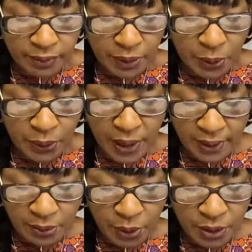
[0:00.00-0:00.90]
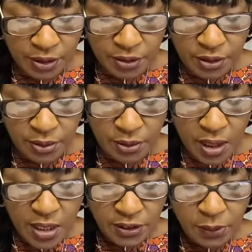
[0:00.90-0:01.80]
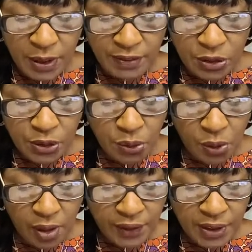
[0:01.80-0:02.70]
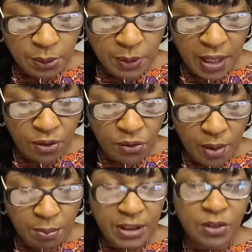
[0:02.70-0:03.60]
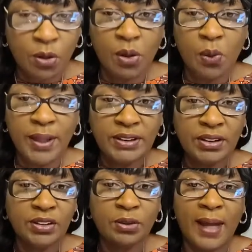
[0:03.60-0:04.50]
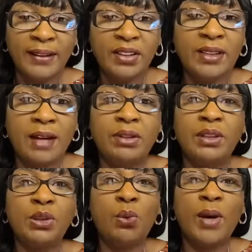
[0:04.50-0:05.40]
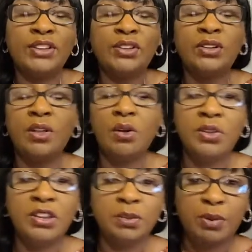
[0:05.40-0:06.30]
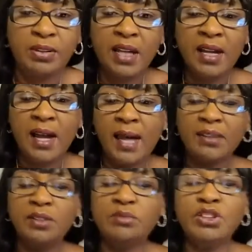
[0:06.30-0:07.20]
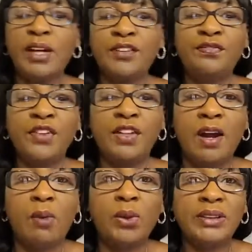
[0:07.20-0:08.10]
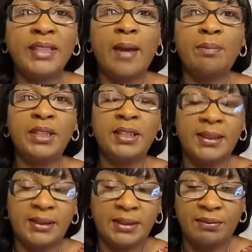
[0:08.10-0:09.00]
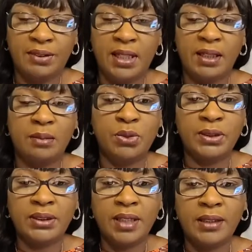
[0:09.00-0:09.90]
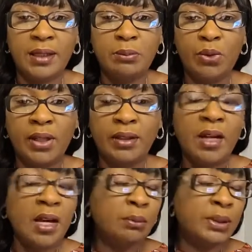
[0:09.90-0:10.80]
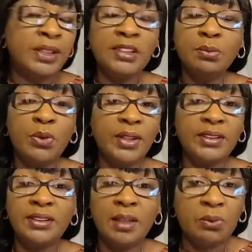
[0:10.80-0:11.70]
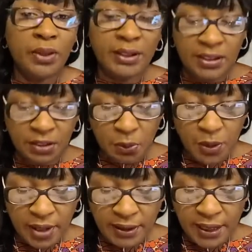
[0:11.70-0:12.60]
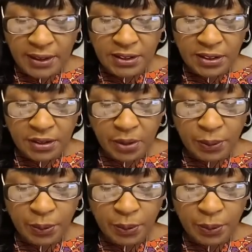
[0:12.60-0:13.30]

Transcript: okay, what do you do? So we have to do all things without grumbling or questioning. So I could not really question the Holy Spirit. I couldn't try to figure out what's happening at 7 a.m. on Sunday morning. But this morning, someone needs a word. They need to know that